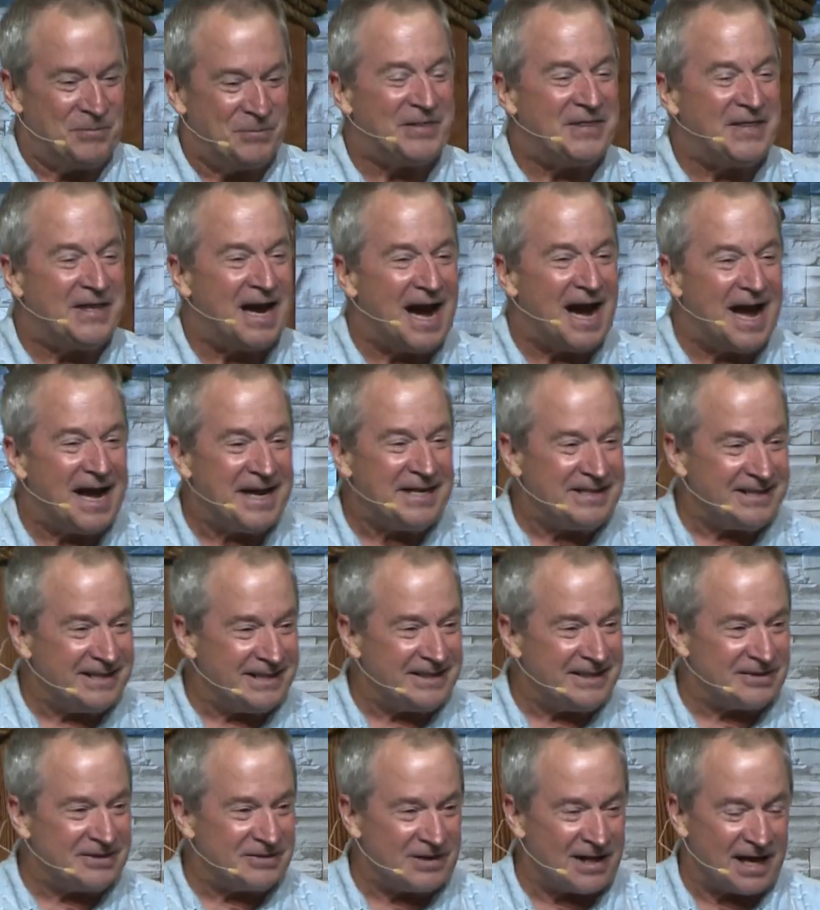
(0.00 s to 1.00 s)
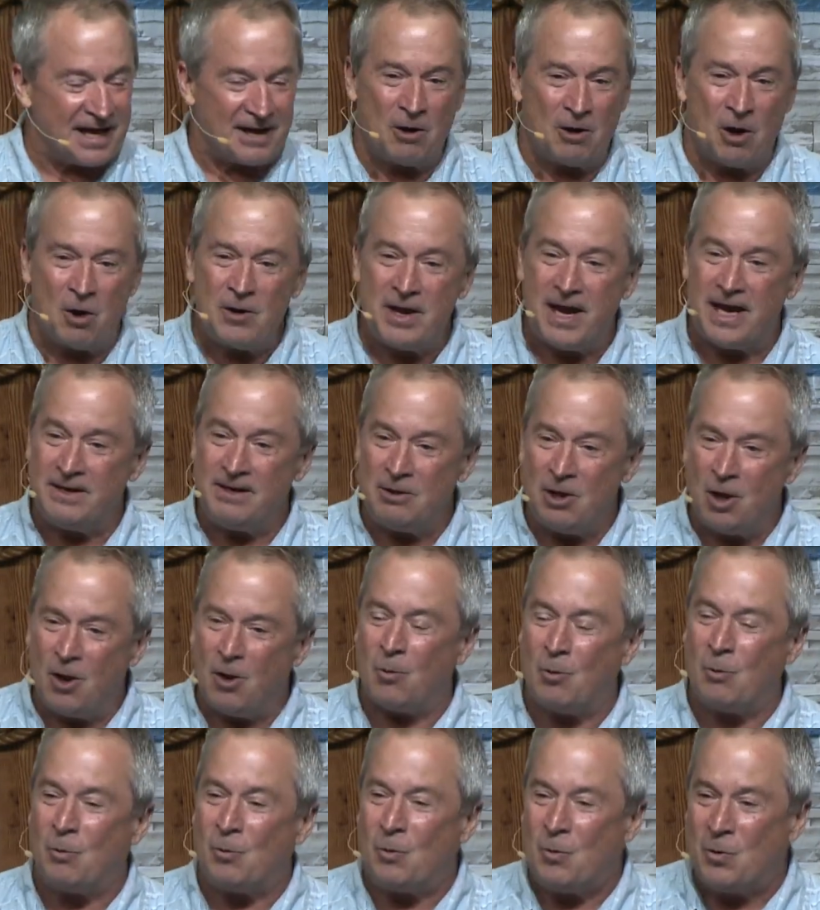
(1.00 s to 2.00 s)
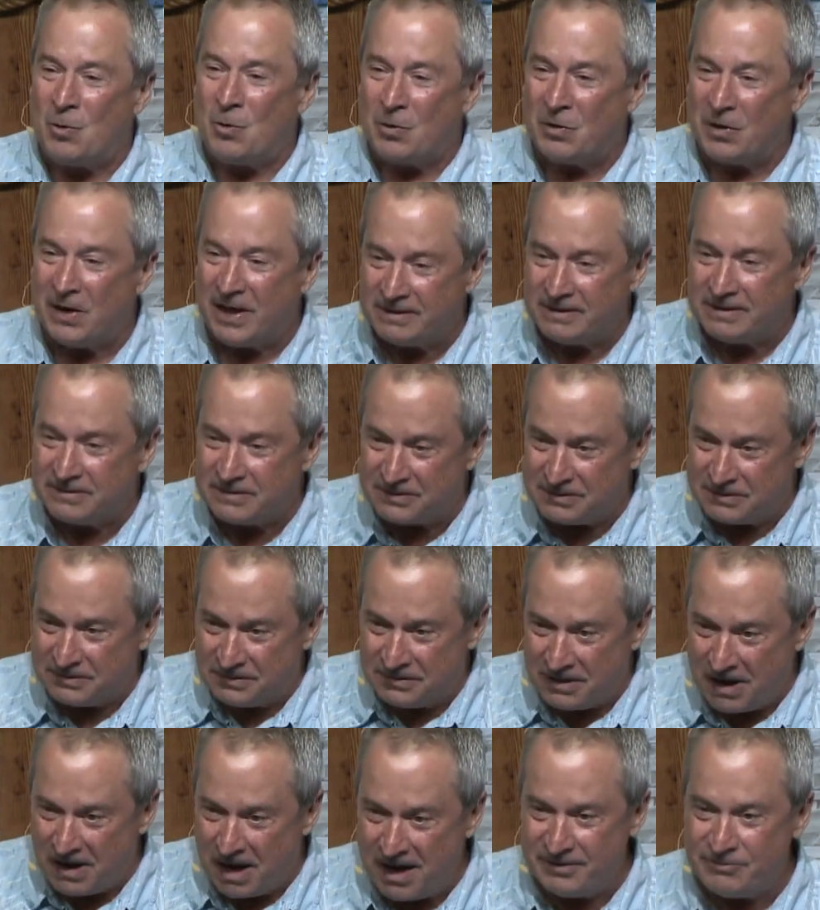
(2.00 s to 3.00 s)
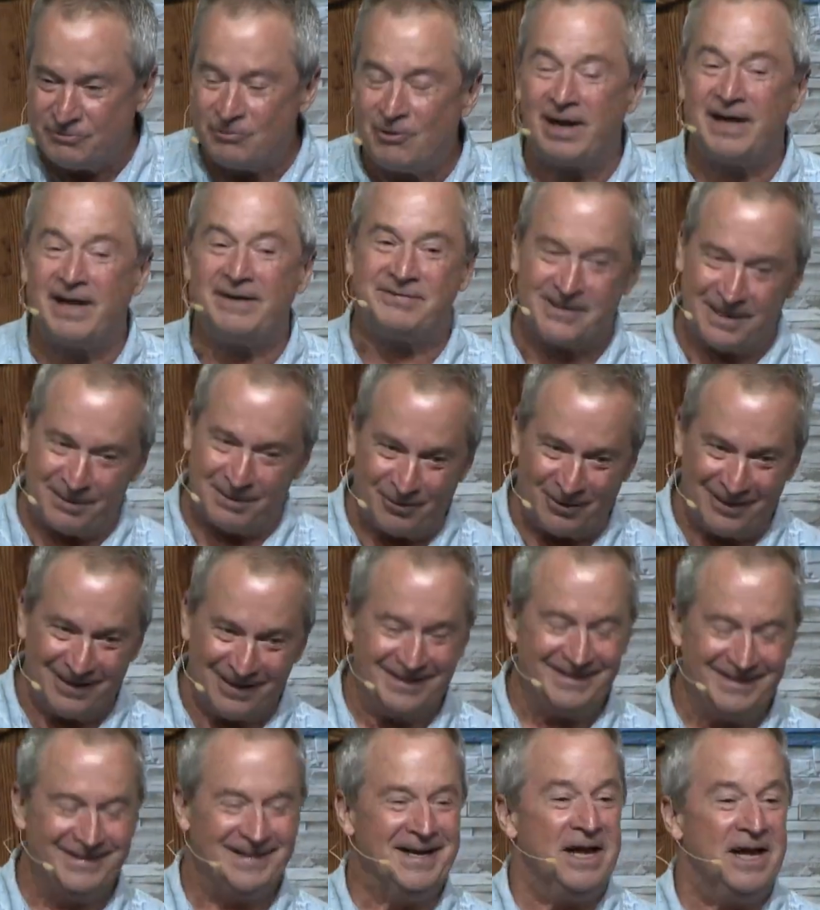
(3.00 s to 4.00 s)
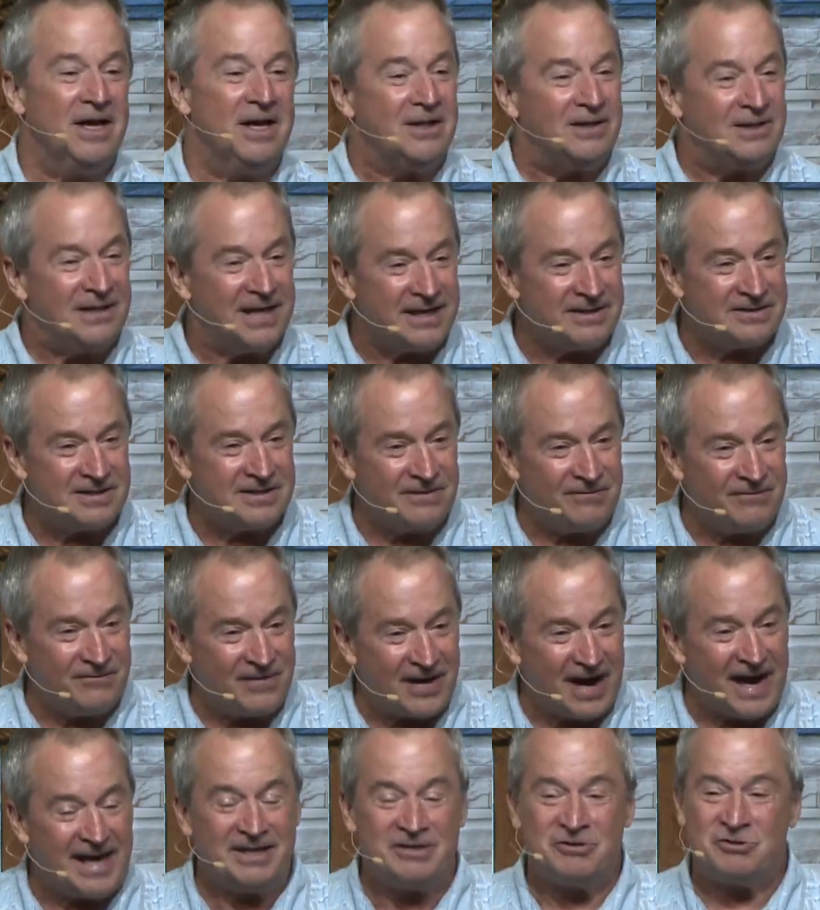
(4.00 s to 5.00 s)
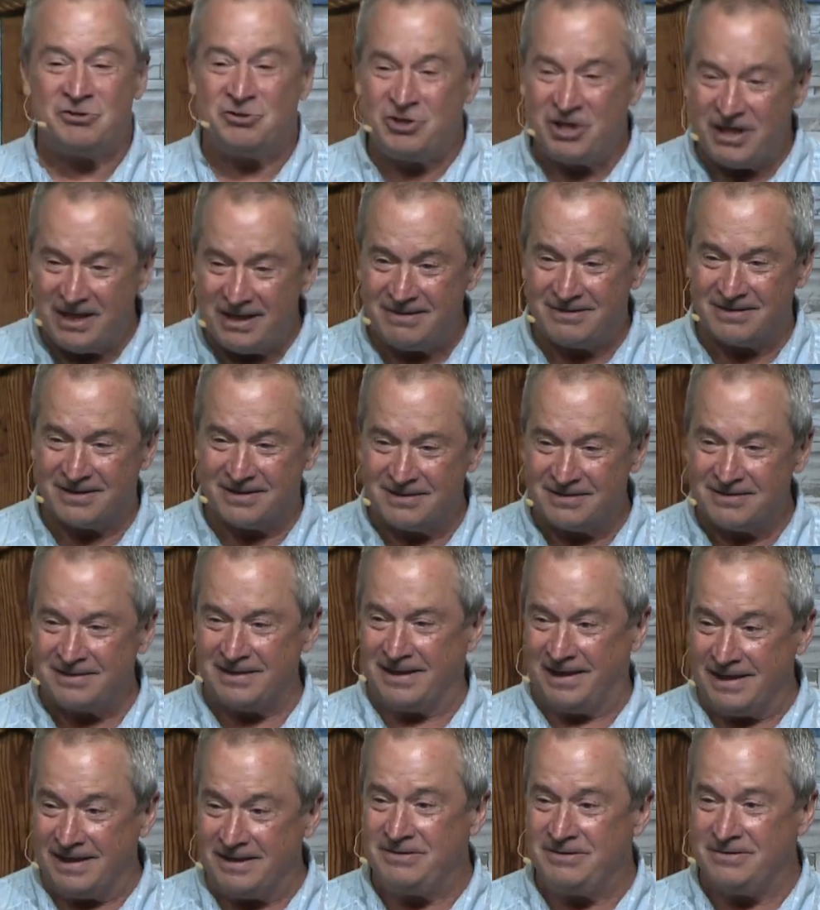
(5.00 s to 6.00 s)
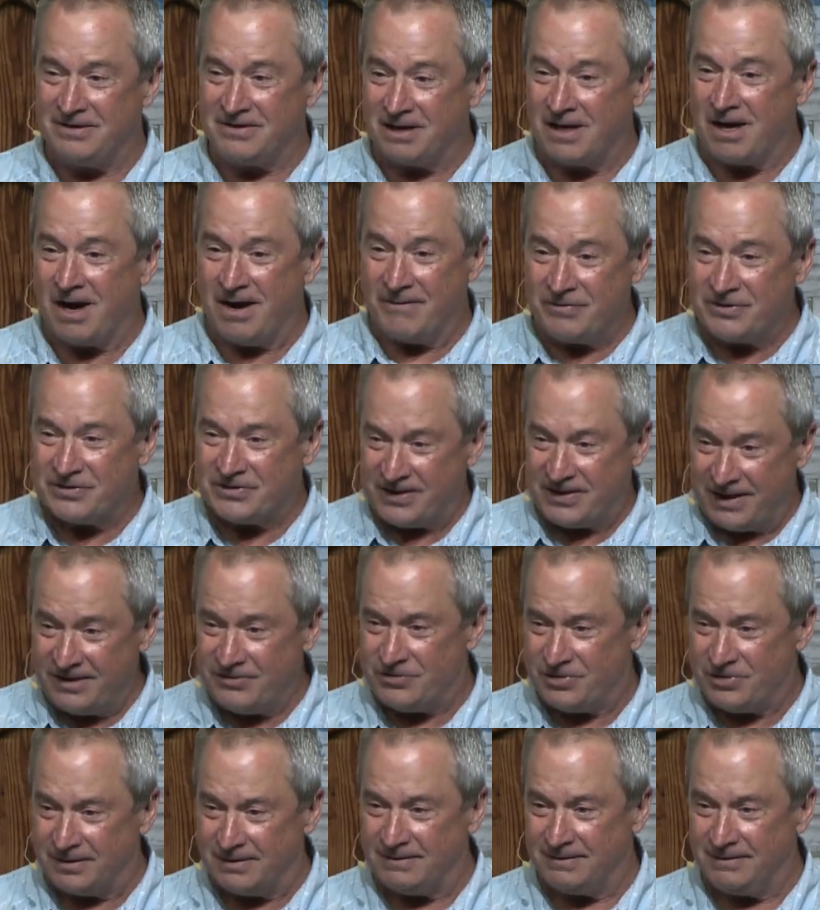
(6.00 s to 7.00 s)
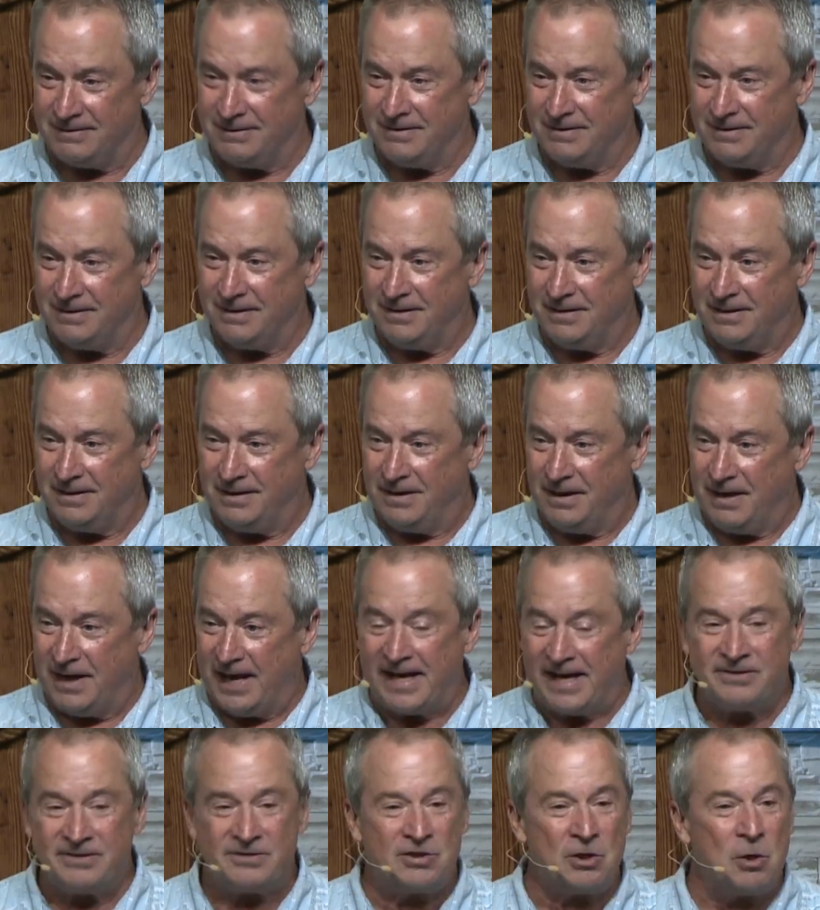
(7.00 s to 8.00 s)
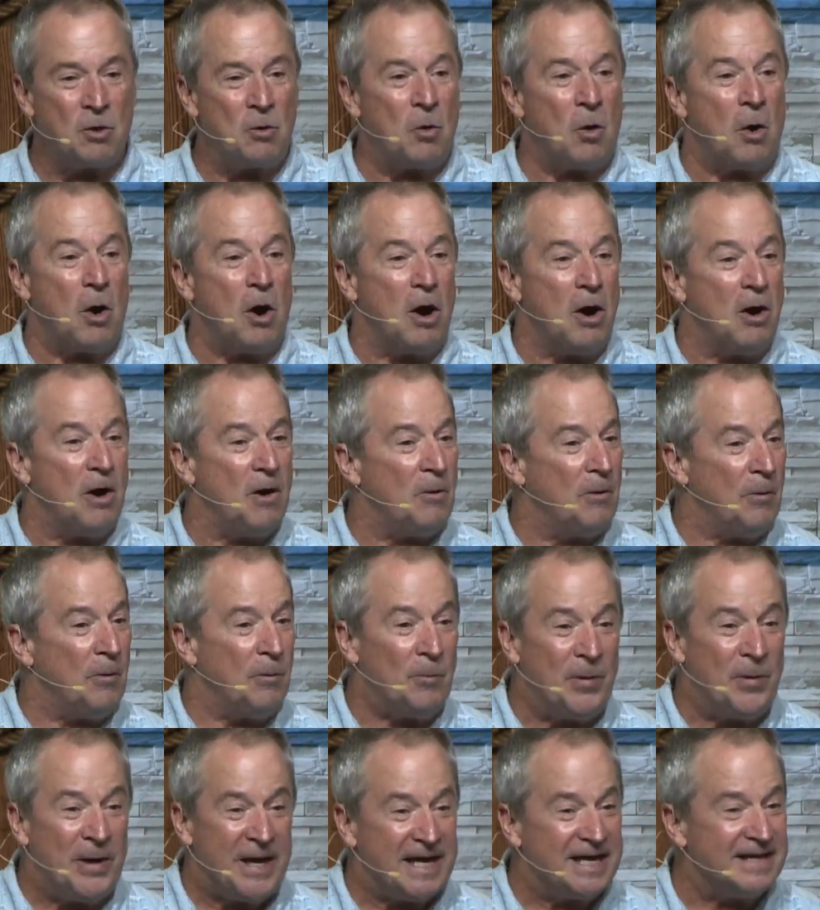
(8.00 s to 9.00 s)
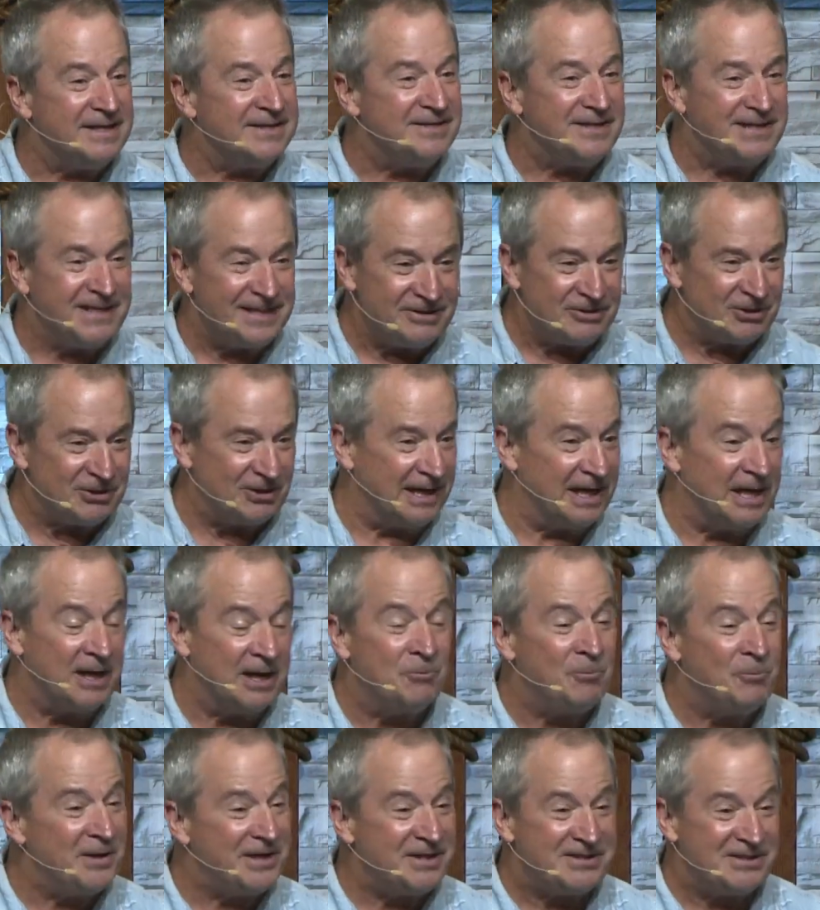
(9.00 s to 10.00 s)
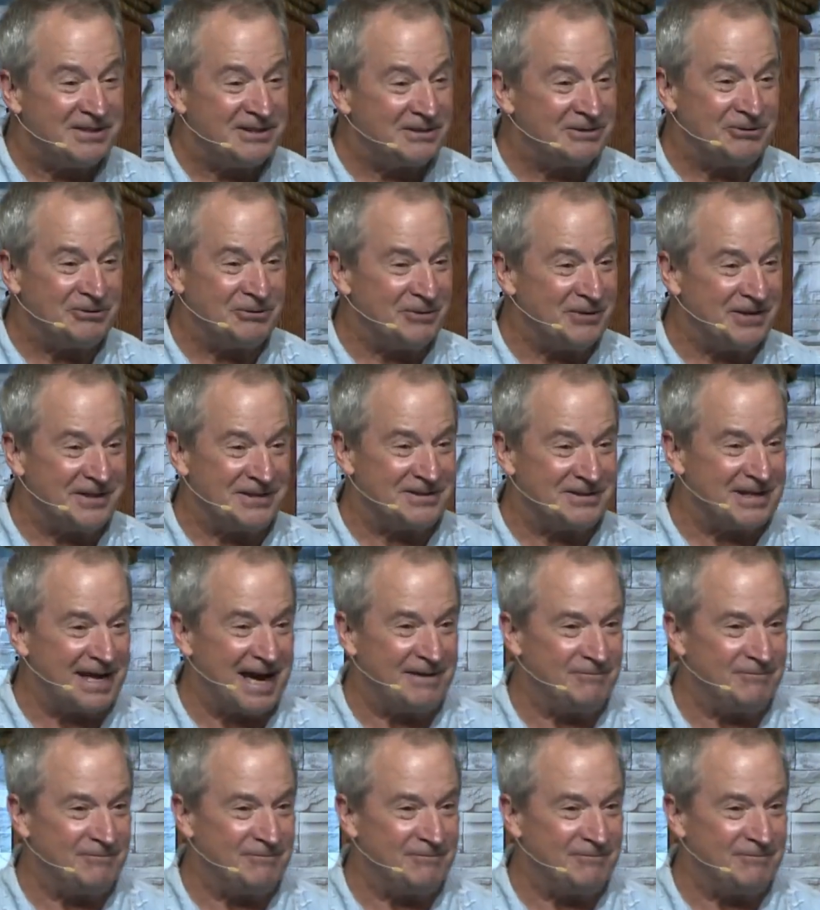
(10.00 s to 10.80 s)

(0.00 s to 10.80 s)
but the idea is like, okay, no, let's not drive separately. Let's invite Jesus into the conversation. And so we intentionally, and we still do this